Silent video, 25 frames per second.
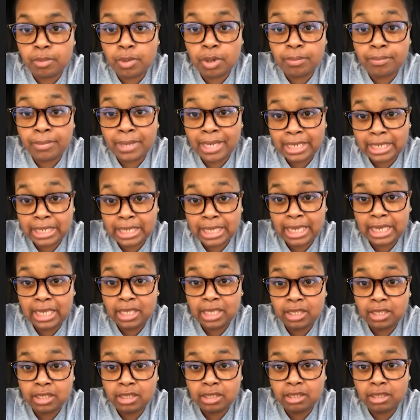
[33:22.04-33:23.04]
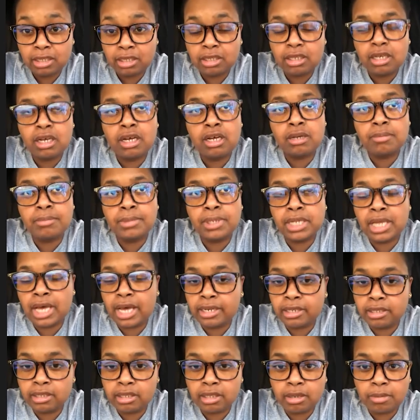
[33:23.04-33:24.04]
are medicated. Um, a
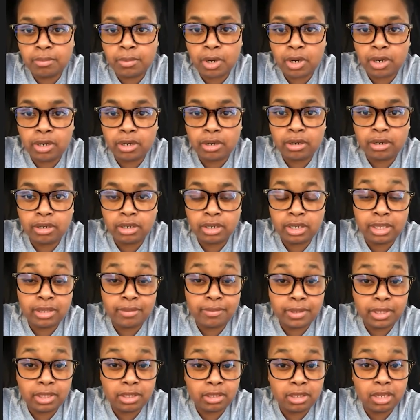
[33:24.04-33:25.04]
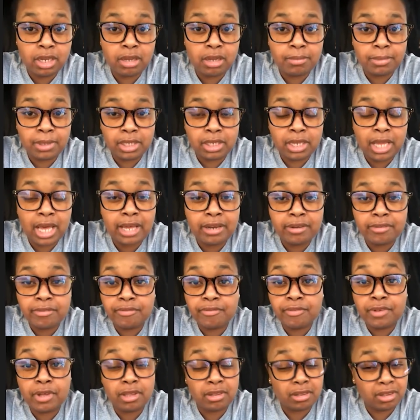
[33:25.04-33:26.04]
lot of them are given um, a lot of
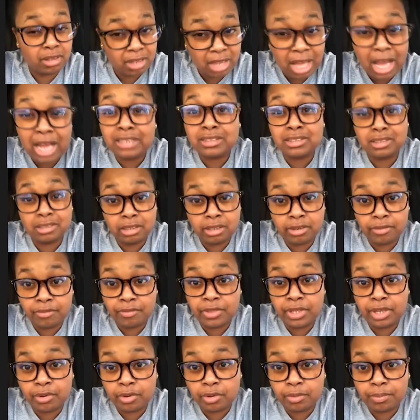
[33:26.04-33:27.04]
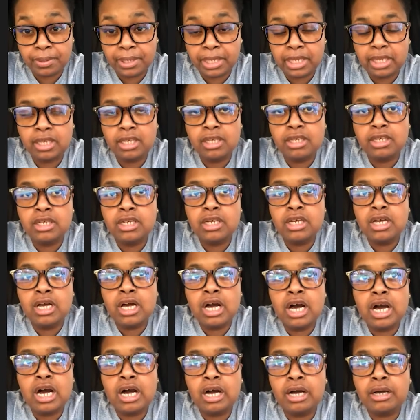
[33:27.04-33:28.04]
a lot of therapy,
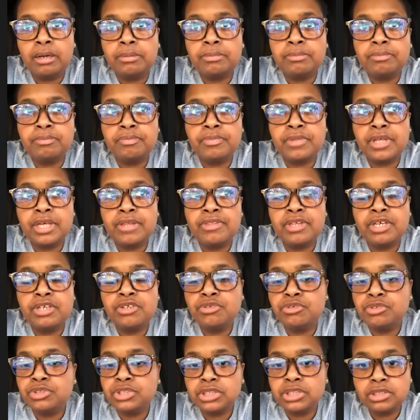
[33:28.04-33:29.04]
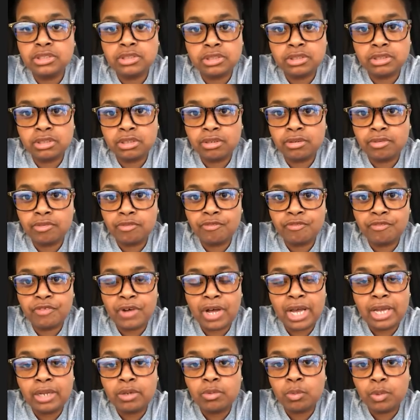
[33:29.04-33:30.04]
um, and then you just
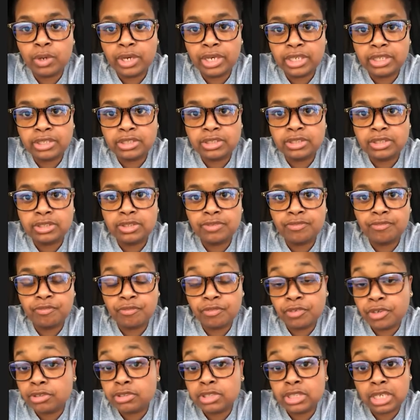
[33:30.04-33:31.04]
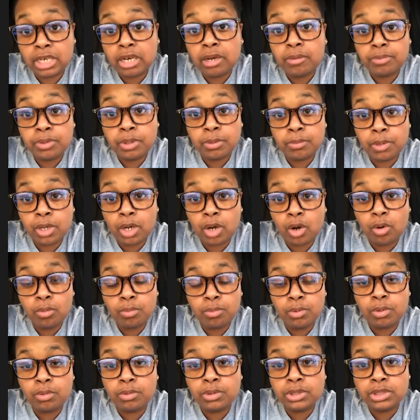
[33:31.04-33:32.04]
find ways to for, to help them cope
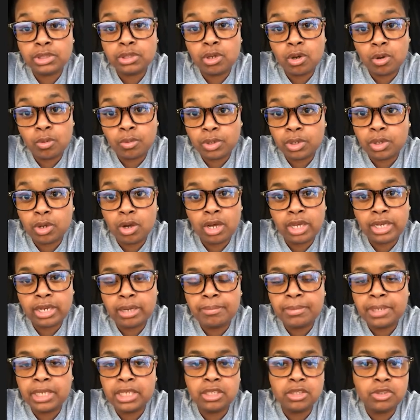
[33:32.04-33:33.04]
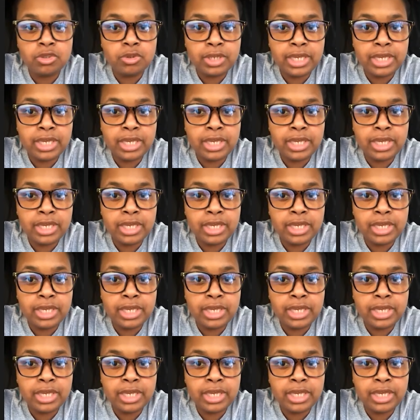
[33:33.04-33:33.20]
with what's going on. I mean, you